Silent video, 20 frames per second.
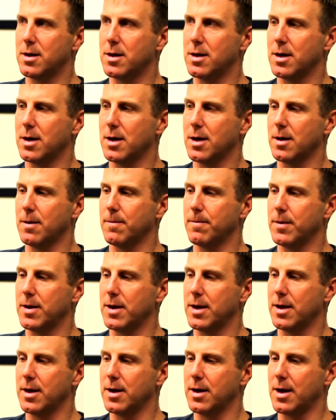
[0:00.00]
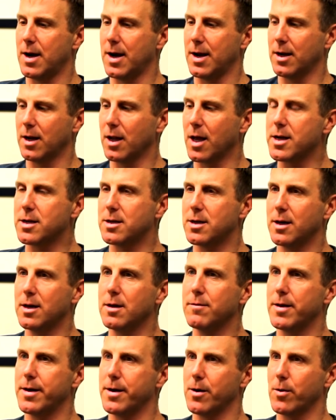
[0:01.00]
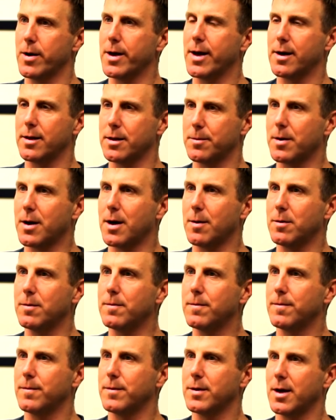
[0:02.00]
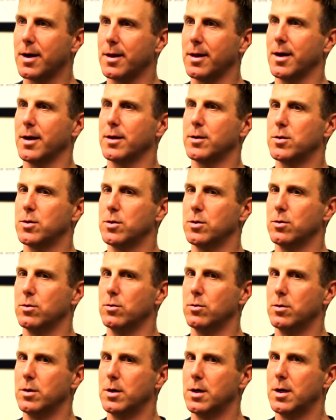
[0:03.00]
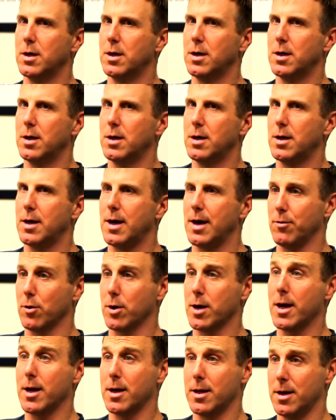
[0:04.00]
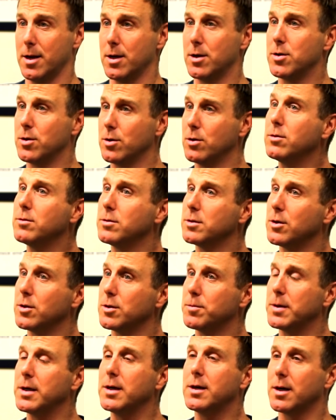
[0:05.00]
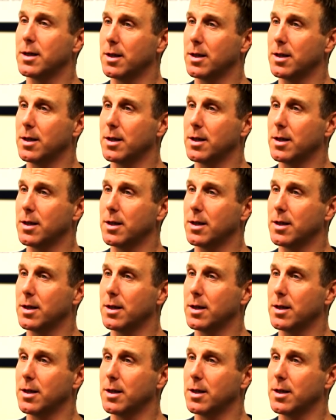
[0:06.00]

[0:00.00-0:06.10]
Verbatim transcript: Um, and I'd like to innovate our way out of the problem. I'd like to have our cake and eat it too, so to speak.